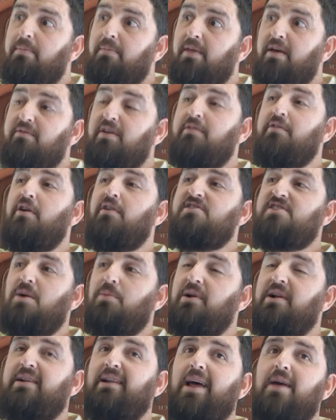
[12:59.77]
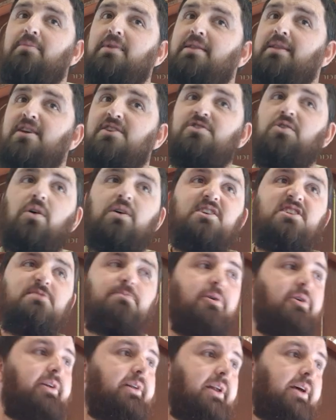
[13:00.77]
Have you ever heard someone claim that their song is
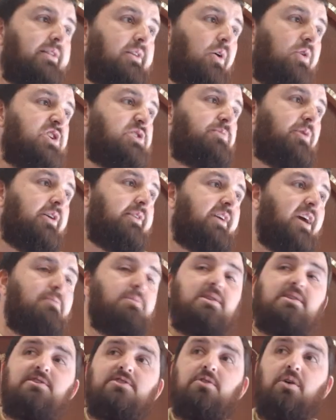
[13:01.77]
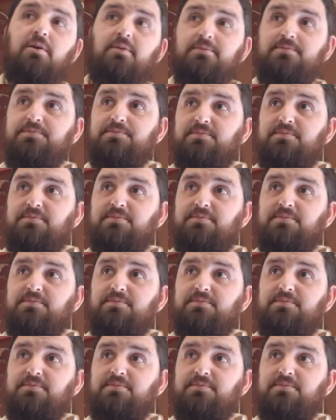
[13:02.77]
spirit led? The Holy Spirit gave me this song.